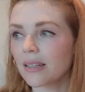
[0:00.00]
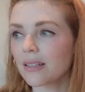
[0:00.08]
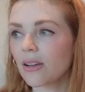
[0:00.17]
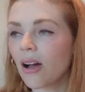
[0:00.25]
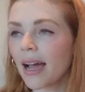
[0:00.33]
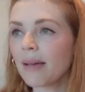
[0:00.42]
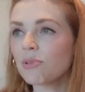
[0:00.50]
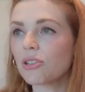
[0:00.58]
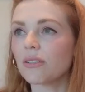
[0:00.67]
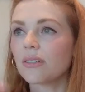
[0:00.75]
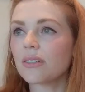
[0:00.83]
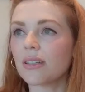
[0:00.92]
time
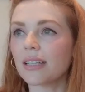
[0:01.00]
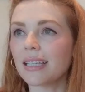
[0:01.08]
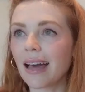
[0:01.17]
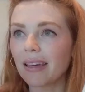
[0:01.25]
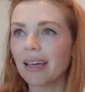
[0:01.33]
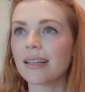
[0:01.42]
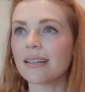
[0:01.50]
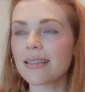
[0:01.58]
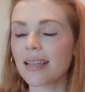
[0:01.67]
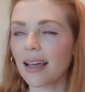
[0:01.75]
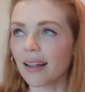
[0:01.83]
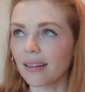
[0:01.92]
to, to gather
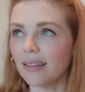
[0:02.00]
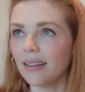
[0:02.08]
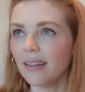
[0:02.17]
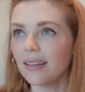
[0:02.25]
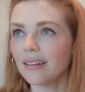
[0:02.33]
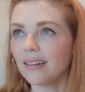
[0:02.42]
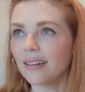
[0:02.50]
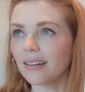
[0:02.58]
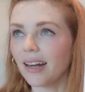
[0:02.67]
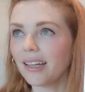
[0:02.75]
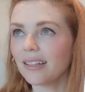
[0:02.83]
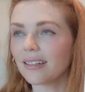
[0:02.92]
intel,
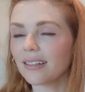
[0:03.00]
right?